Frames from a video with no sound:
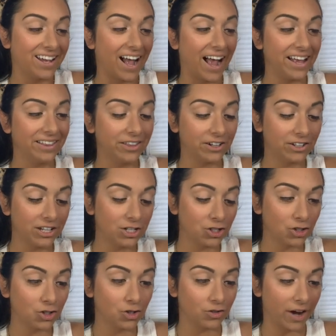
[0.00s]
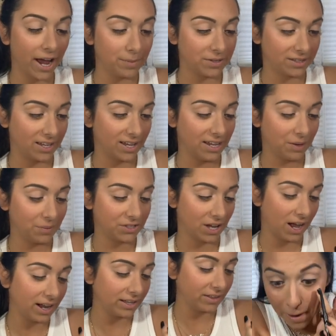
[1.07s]
I literally just grabbed it thinking it was
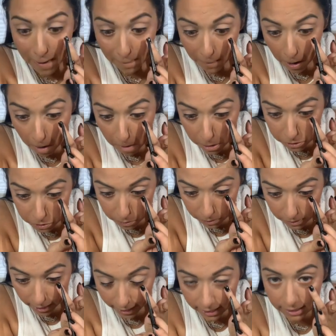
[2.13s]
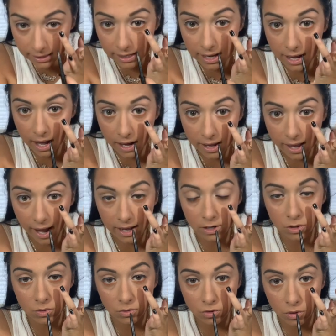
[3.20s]
eyeliner. I'm going to lightly, again,
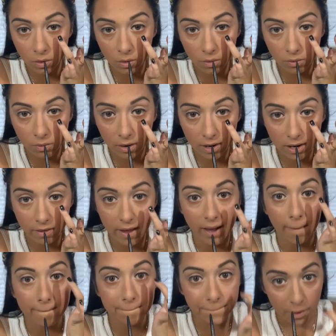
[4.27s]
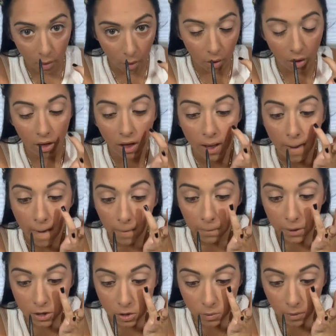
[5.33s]
you don't want to like pull,
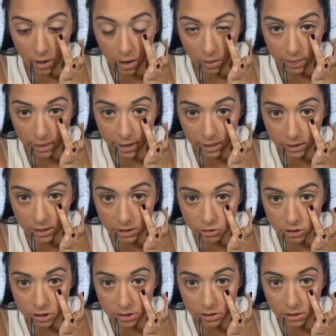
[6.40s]
but you want to lightly just